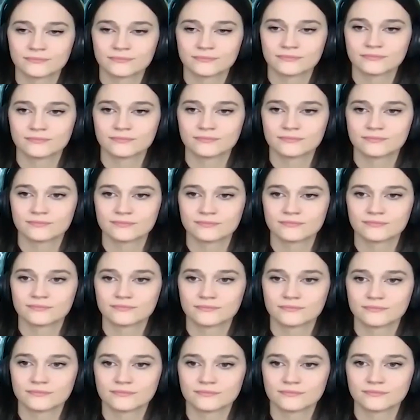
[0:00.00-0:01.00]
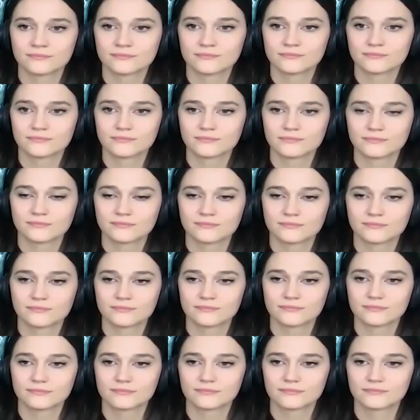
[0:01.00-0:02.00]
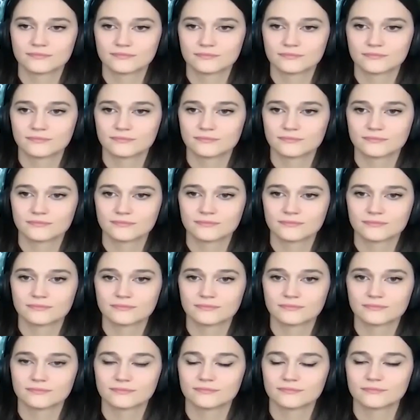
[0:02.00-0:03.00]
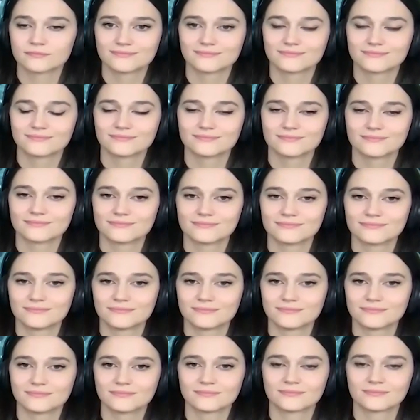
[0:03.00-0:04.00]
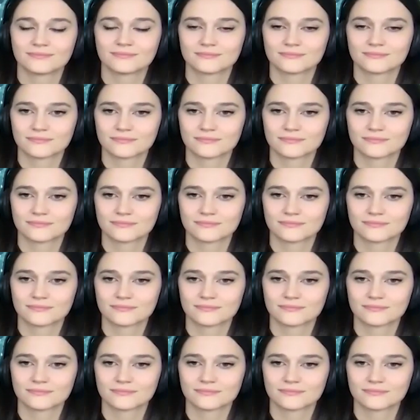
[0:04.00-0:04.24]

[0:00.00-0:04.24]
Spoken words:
(silent)